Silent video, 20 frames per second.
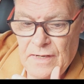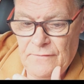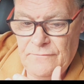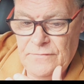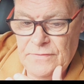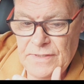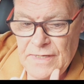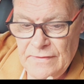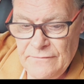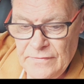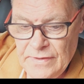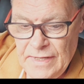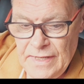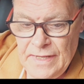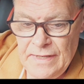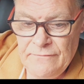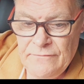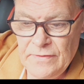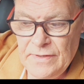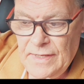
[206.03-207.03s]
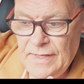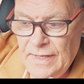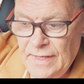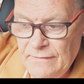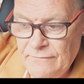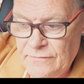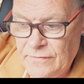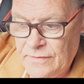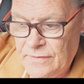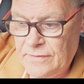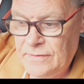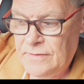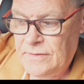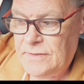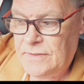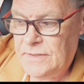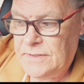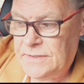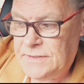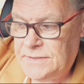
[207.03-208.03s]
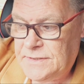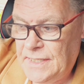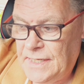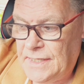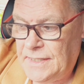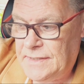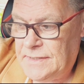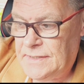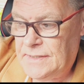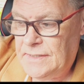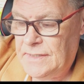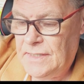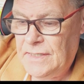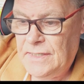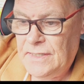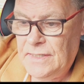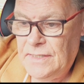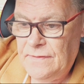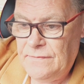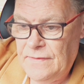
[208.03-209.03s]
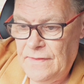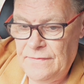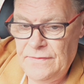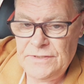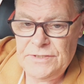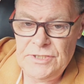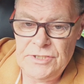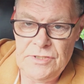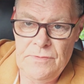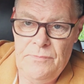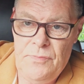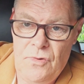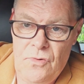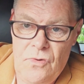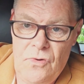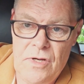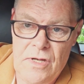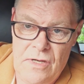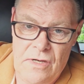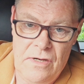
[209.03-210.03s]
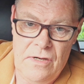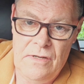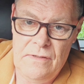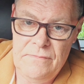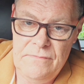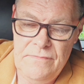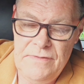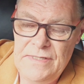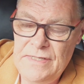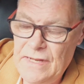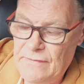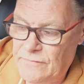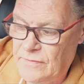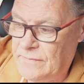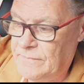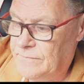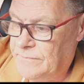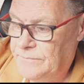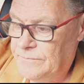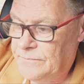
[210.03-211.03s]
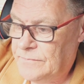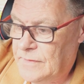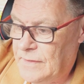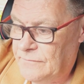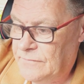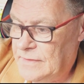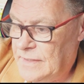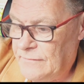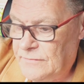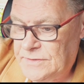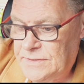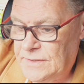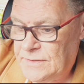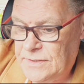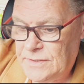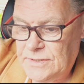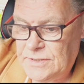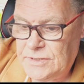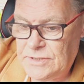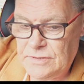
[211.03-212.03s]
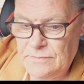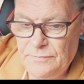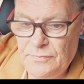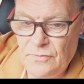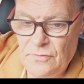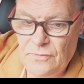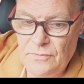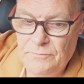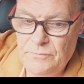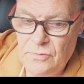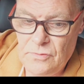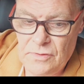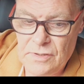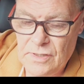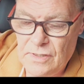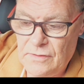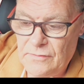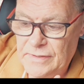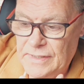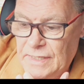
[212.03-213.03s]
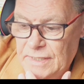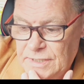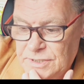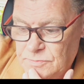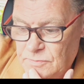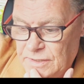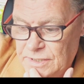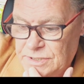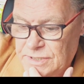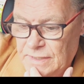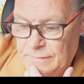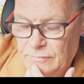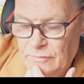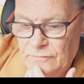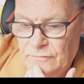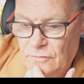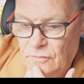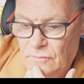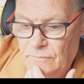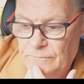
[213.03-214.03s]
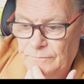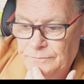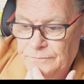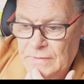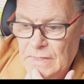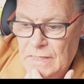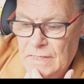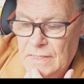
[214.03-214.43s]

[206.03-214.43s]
I've never, ever, ever said that this is a poor car. Never. I've never said that this is a poor car in any way, shape or form.